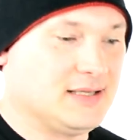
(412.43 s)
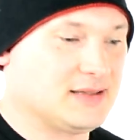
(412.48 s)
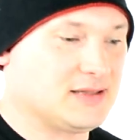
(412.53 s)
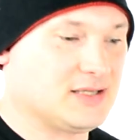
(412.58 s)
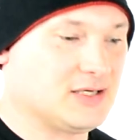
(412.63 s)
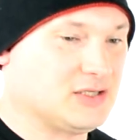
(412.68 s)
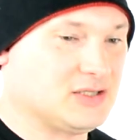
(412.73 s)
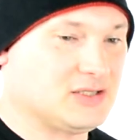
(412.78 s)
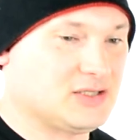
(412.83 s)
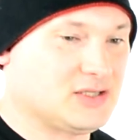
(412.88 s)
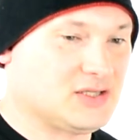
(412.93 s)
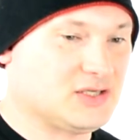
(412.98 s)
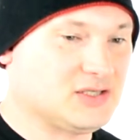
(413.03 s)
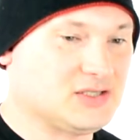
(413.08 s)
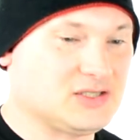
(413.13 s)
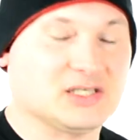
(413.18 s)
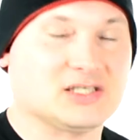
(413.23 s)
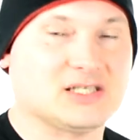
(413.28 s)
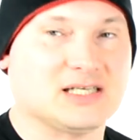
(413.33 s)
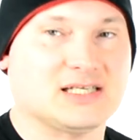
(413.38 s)
They're
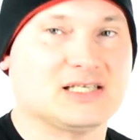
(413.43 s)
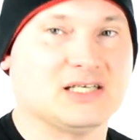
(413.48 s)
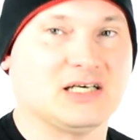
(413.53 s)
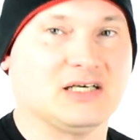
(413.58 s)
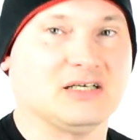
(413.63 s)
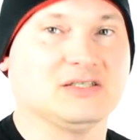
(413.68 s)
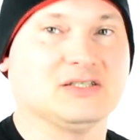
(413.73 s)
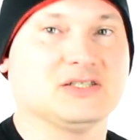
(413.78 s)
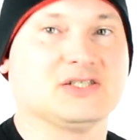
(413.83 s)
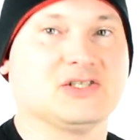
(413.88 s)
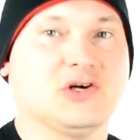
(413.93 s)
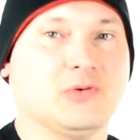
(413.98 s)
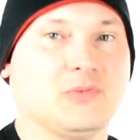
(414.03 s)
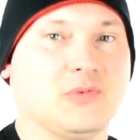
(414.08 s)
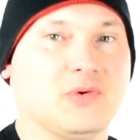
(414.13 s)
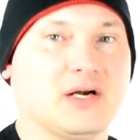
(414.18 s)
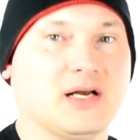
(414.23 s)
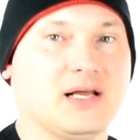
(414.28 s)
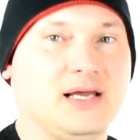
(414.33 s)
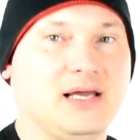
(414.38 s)
just a starter
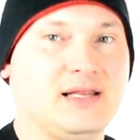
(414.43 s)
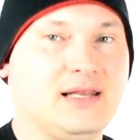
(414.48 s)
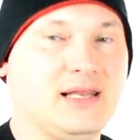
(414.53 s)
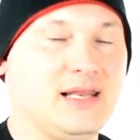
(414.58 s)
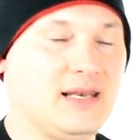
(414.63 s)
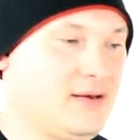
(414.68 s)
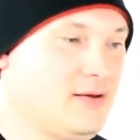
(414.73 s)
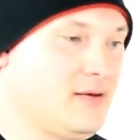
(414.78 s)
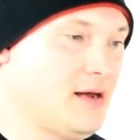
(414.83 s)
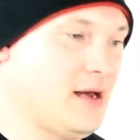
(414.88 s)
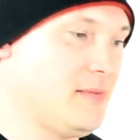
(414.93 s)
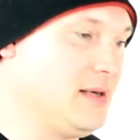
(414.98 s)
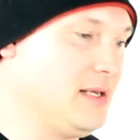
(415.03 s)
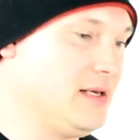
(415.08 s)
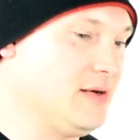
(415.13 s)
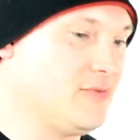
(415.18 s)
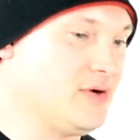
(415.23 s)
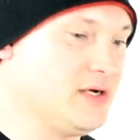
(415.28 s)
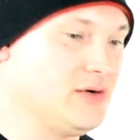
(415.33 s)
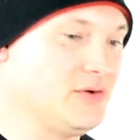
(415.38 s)
snowboard. And I
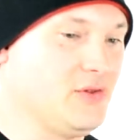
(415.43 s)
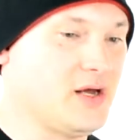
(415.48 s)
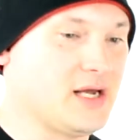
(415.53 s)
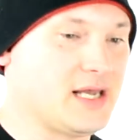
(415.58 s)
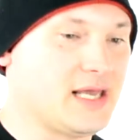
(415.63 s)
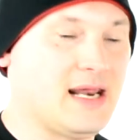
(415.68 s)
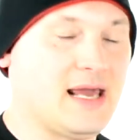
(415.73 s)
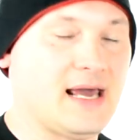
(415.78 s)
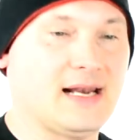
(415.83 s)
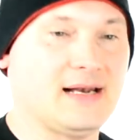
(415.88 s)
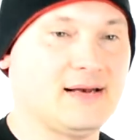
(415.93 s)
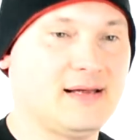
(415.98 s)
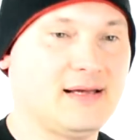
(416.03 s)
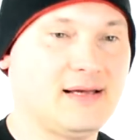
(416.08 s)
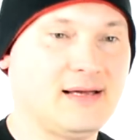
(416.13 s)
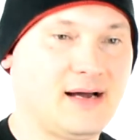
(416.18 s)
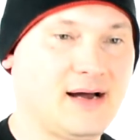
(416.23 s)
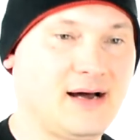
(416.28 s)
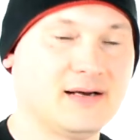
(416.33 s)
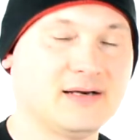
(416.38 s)
mean, when you're looking at
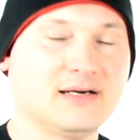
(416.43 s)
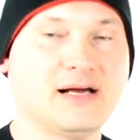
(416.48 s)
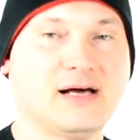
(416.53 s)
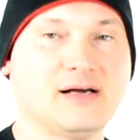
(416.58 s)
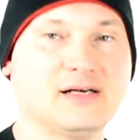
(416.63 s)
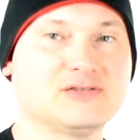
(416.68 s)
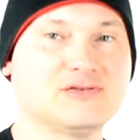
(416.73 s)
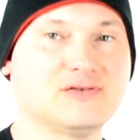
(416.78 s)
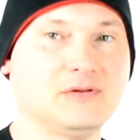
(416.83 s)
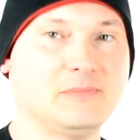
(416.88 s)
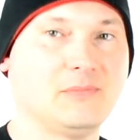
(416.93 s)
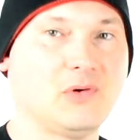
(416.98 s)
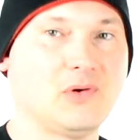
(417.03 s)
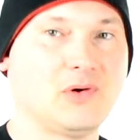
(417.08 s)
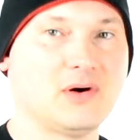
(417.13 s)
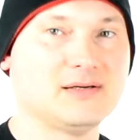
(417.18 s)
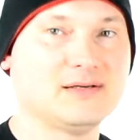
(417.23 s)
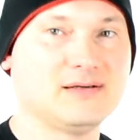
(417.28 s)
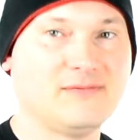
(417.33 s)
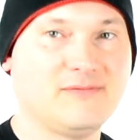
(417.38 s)
$100 for the
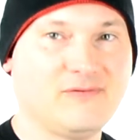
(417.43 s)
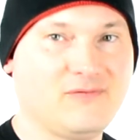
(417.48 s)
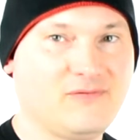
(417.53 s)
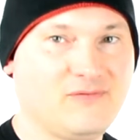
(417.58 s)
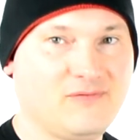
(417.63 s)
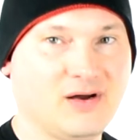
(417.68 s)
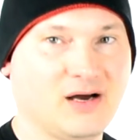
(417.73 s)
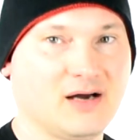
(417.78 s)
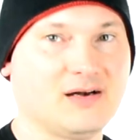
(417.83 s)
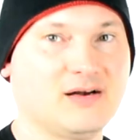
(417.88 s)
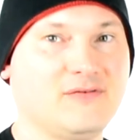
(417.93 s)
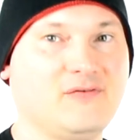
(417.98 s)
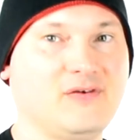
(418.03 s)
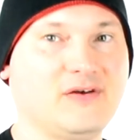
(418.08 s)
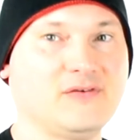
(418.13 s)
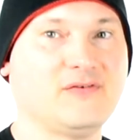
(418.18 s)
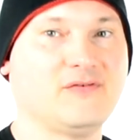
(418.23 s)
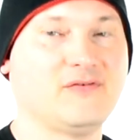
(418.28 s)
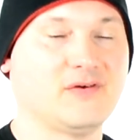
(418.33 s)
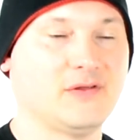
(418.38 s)
board,
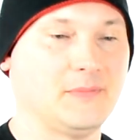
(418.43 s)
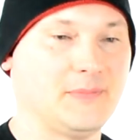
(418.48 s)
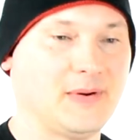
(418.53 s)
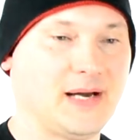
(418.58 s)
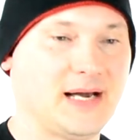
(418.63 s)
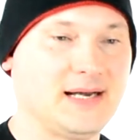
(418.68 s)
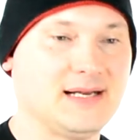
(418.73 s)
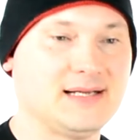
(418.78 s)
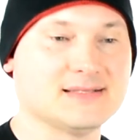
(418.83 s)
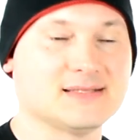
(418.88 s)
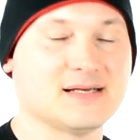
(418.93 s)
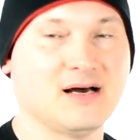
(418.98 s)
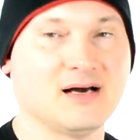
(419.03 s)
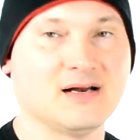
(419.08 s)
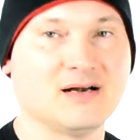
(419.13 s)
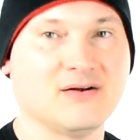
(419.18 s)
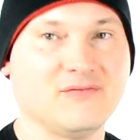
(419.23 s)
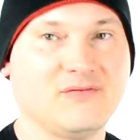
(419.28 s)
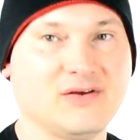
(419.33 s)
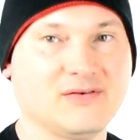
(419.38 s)
$150 for the bindings, and
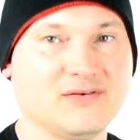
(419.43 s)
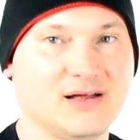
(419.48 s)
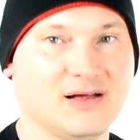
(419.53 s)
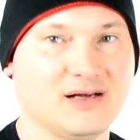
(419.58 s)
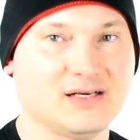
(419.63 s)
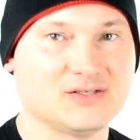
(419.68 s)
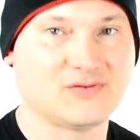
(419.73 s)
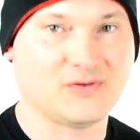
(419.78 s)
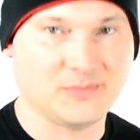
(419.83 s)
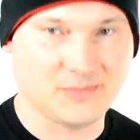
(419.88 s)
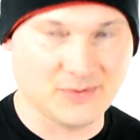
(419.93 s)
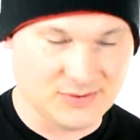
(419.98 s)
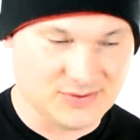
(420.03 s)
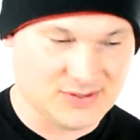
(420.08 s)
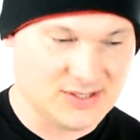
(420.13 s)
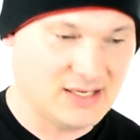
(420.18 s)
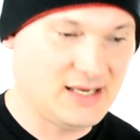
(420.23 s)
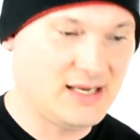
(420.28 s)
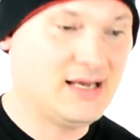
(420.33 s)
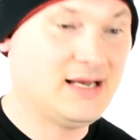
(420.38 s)
$150 for
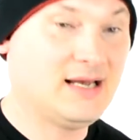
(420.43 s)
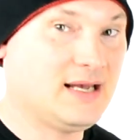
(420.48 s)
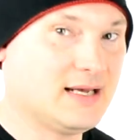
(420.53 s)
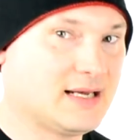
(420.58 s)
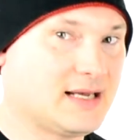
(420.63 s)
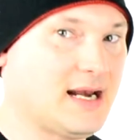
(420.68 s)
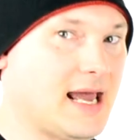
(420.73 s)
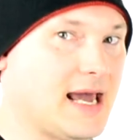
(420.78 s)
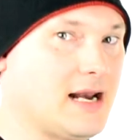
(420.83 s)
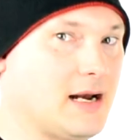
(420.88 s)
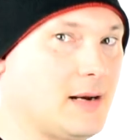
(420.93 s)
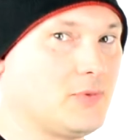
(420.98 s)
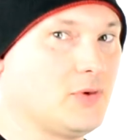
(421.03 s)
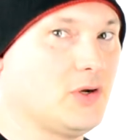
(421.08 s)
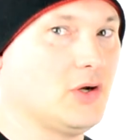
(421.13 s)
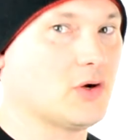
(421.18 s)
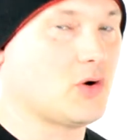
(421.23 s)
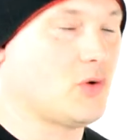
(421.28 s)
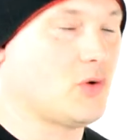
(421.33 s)
boots, it can add up real